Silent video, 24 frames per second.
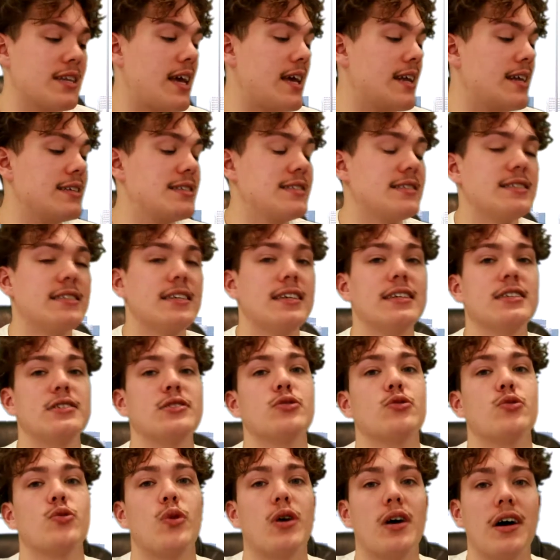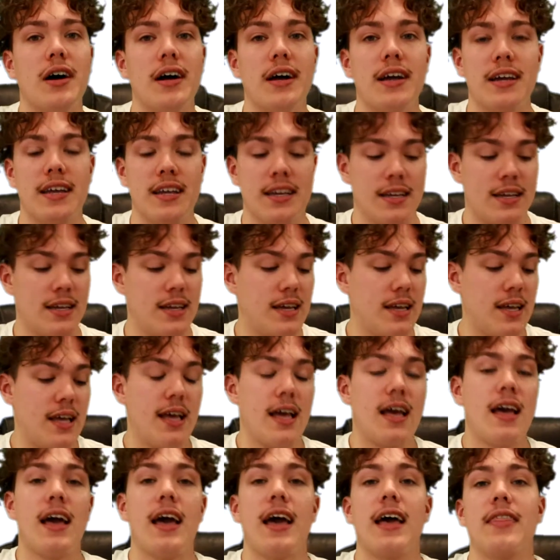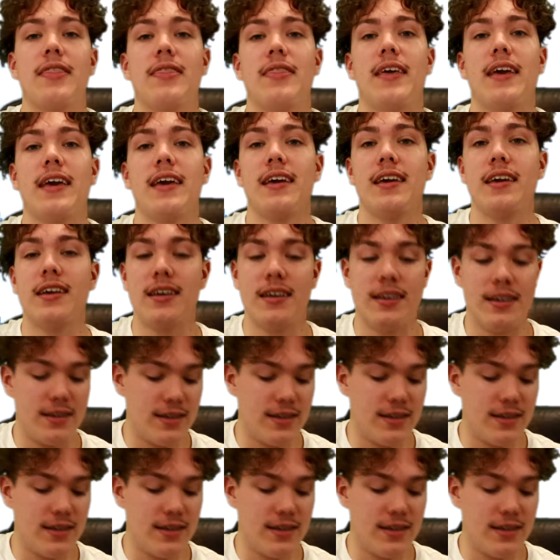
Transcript: and a 6Y. And they